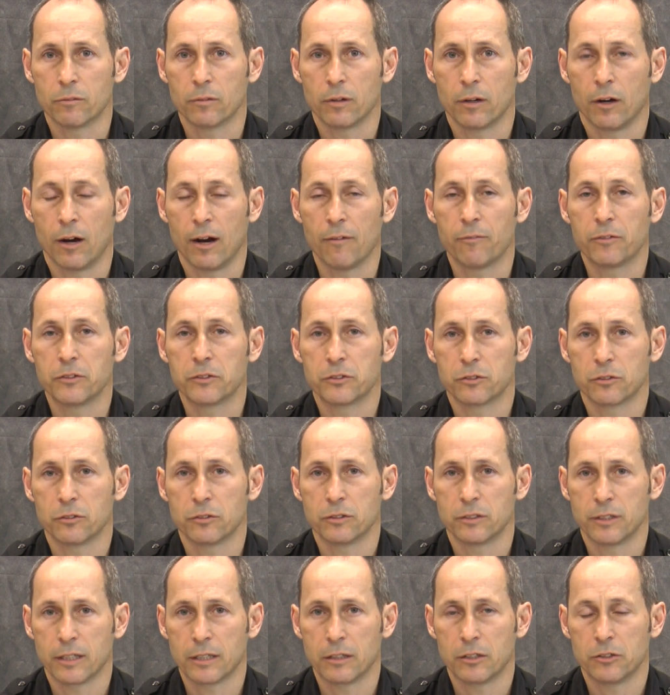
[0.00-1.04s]
officer
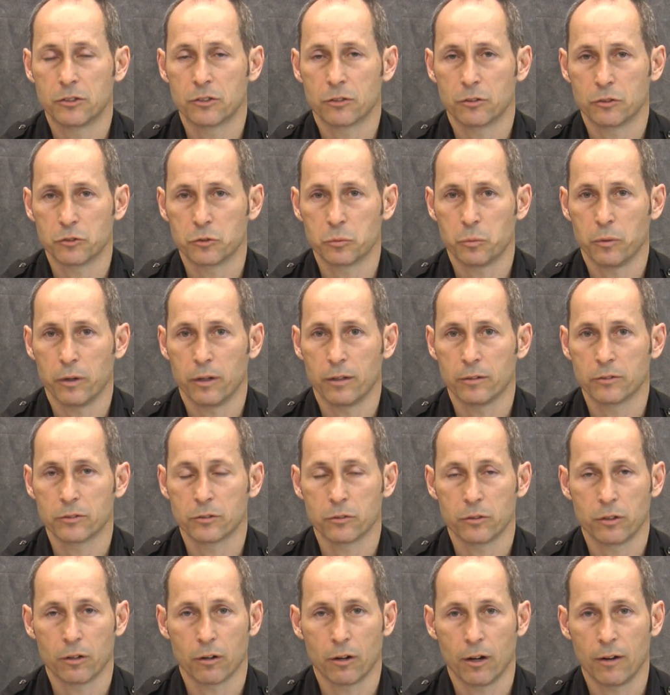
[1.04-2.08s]
signature as well. So
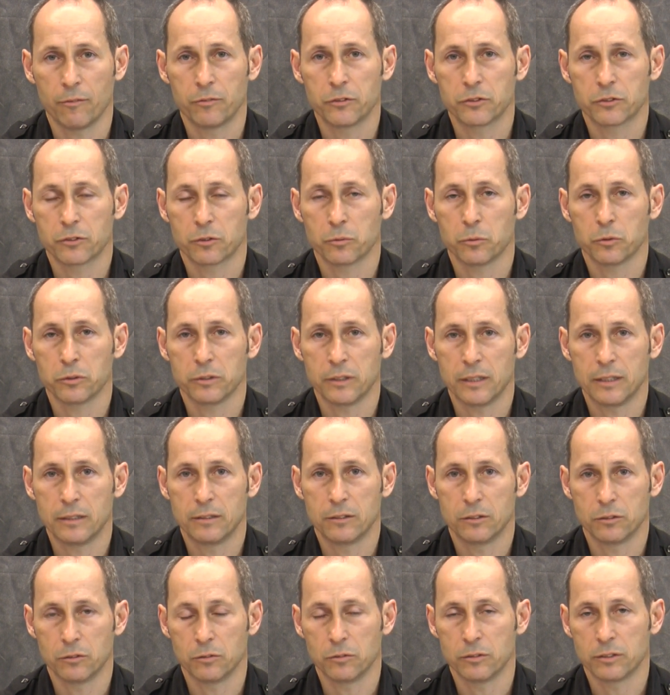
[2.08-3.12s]
your officer will need
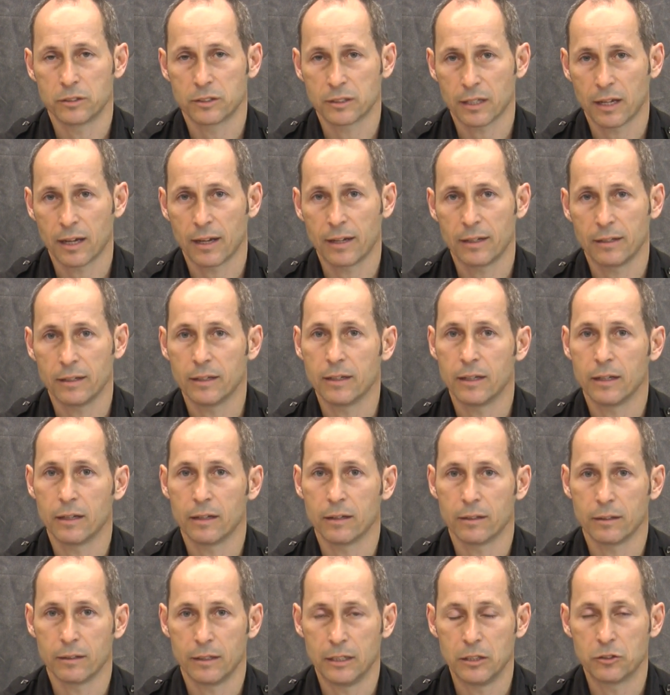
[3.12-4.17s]
to sign
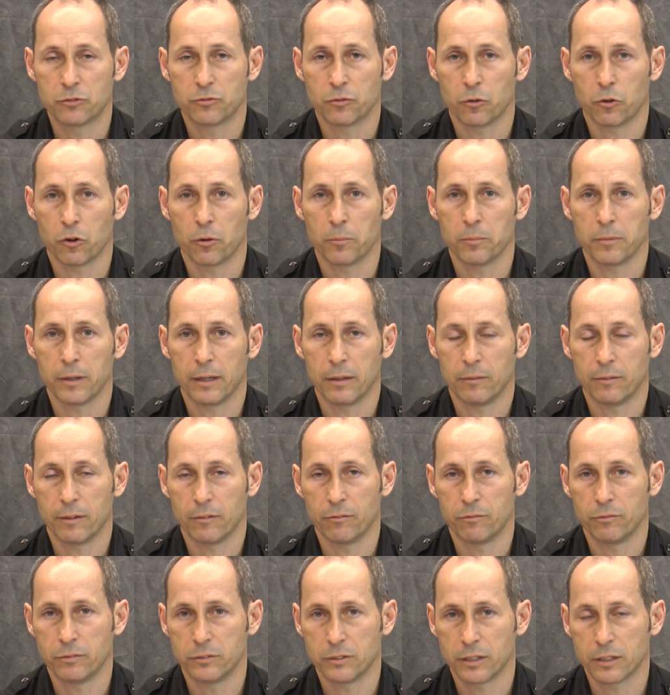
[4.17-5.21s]
each form, and the
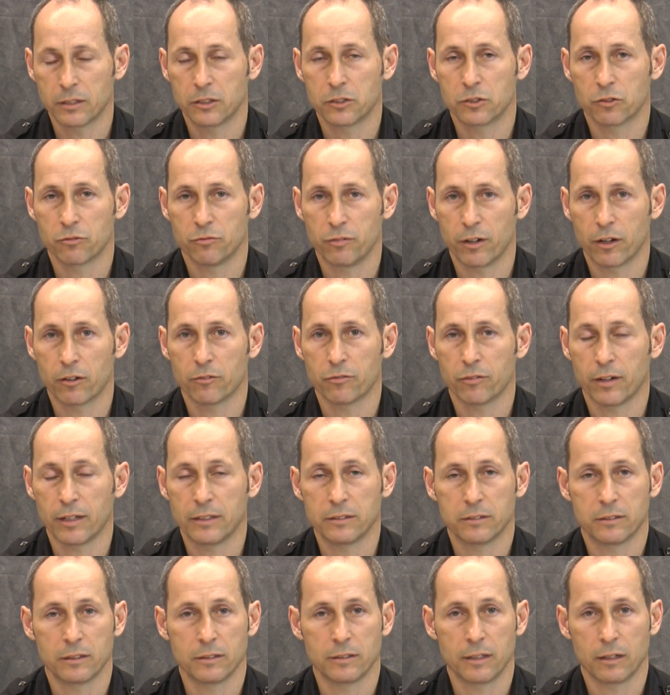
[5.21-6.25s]
signature verifies
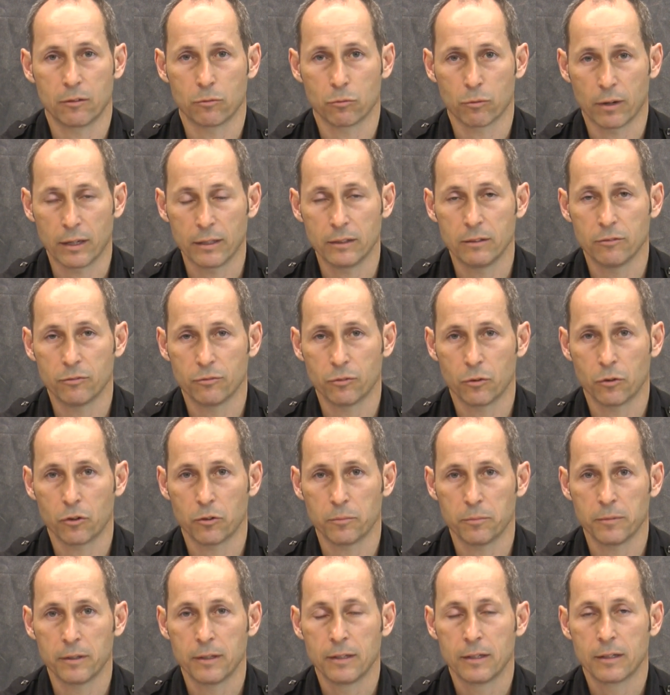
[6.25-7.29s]
that they've read the
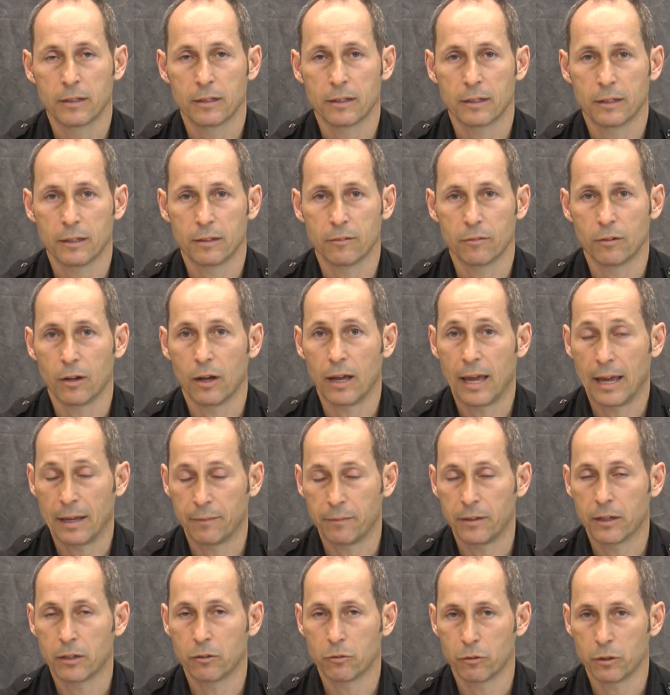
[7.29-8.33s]
form and
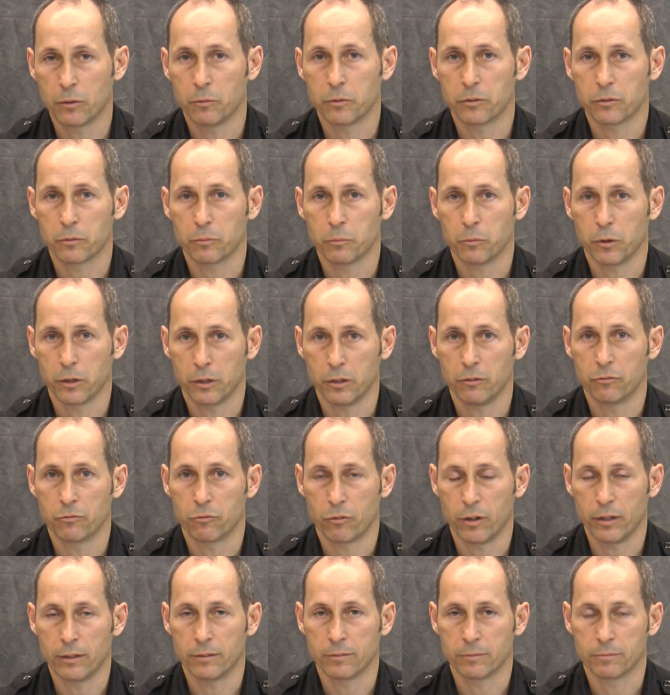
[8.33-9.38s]
they agree with what you've
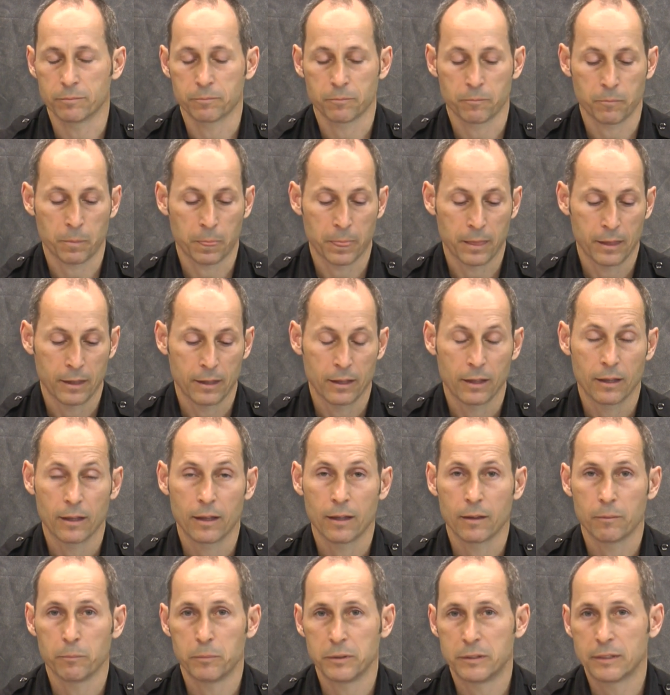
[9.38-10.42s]
written.
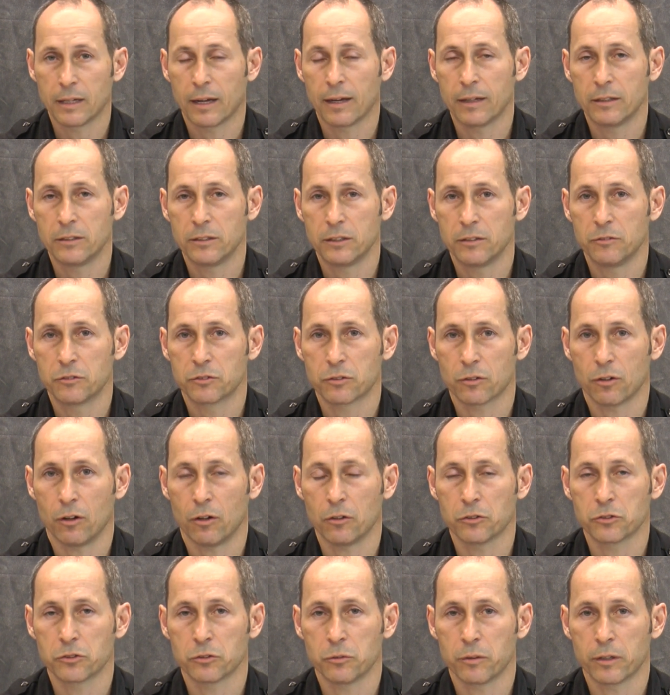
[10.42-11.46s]
Battalion chiefs are
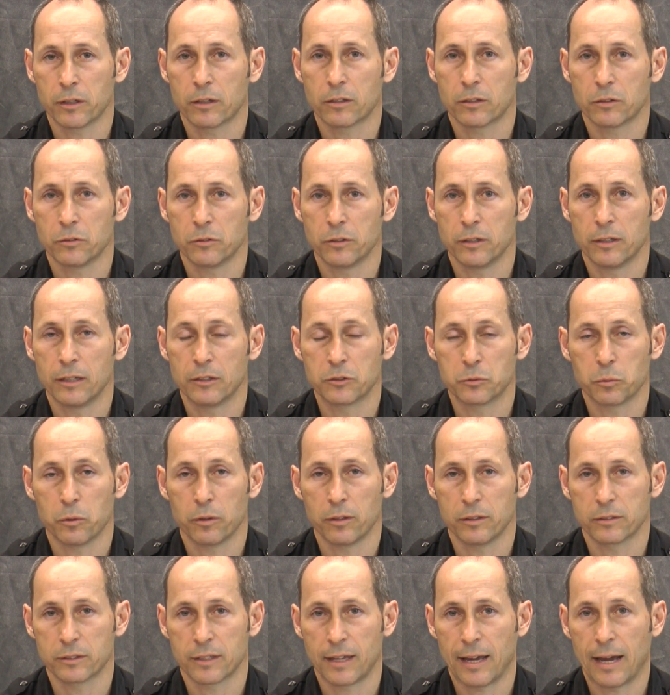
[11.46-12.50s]
also included, as well
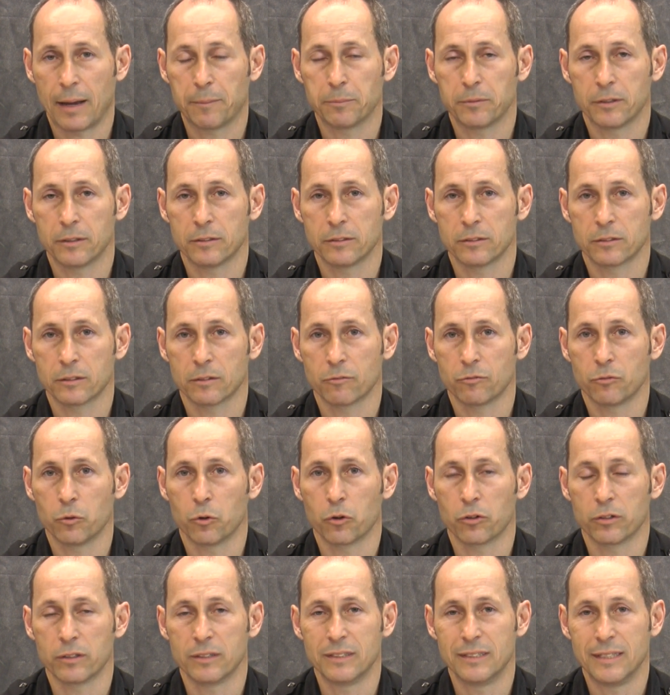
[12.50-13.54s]
as captains
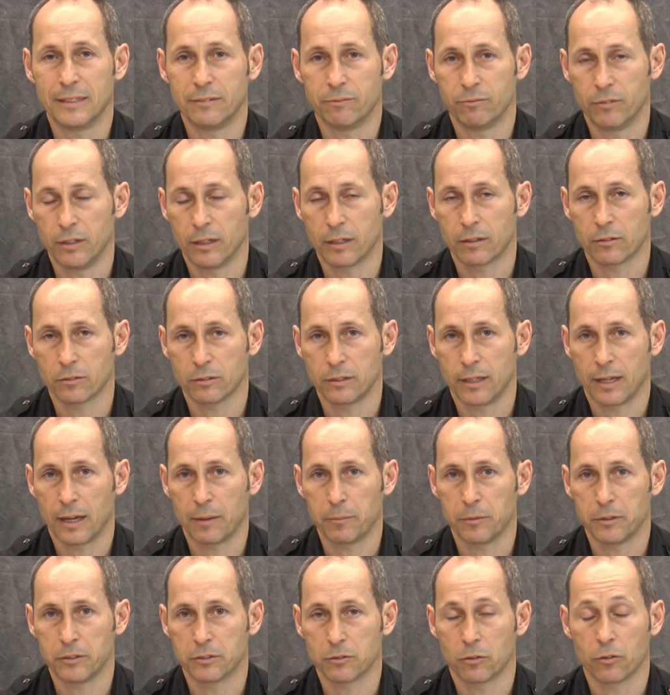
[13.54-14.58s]
for vehicle
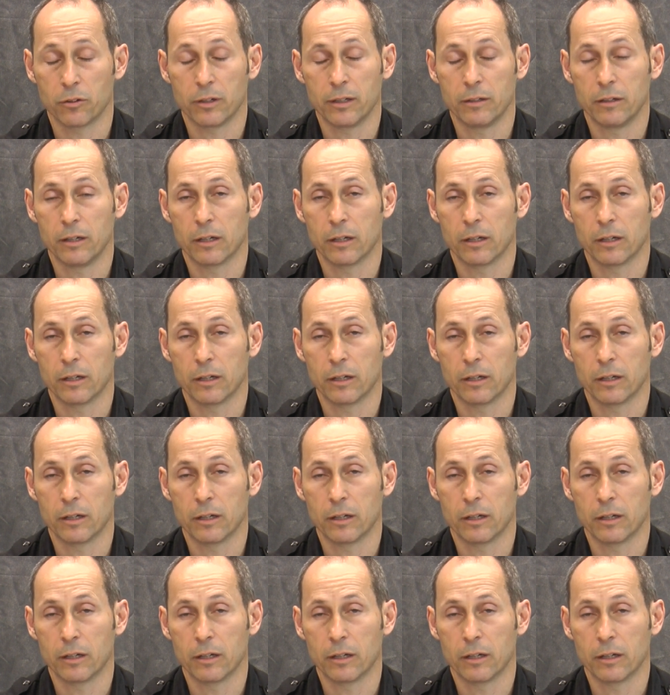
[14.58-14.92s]
damage or any